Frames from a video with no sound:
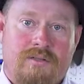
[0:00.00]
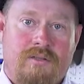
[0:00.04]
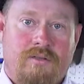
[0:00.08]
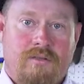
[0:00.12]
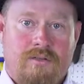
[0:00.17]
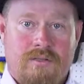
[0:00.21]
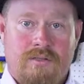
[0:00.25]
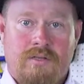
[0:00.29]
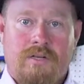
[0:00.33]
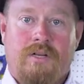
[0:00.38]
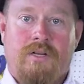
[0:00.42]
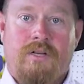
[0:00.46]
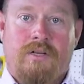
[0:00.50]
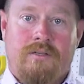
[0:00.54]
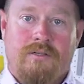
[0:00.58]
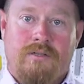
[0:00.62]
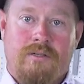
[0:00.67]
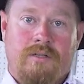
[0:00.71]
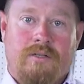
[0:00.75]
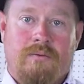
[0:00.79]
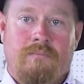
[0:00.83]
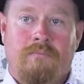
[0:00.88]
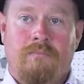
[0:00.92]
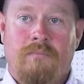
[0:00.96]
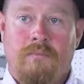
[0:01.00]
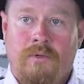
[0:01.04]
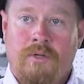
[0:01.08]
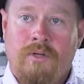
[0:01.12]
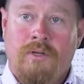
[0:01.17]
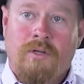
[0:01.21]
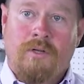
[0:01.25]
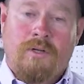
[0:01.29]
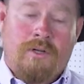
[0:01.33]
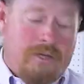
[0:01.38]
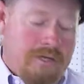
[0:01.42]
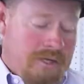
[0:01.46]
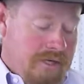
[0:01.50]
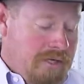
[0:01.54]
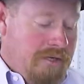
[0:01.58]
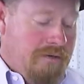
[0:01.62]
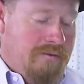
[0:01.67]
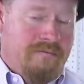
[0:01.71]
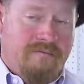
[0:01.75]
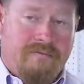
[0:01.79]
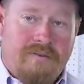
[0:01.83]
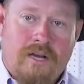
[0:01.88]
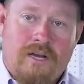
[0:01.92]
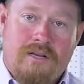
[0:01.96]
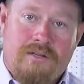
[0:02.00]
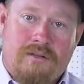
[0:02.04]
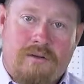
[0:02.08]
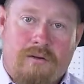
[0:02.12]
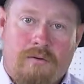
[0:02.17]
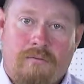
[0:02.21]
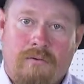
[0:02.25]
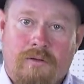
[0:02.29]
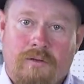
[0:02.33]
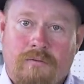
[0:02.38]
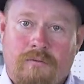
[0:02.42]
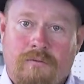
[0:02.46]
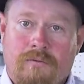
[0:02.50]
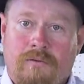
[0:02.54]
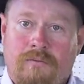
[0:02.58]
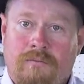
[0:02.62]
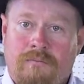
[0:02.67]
still a standing seam, hidden fastener roof.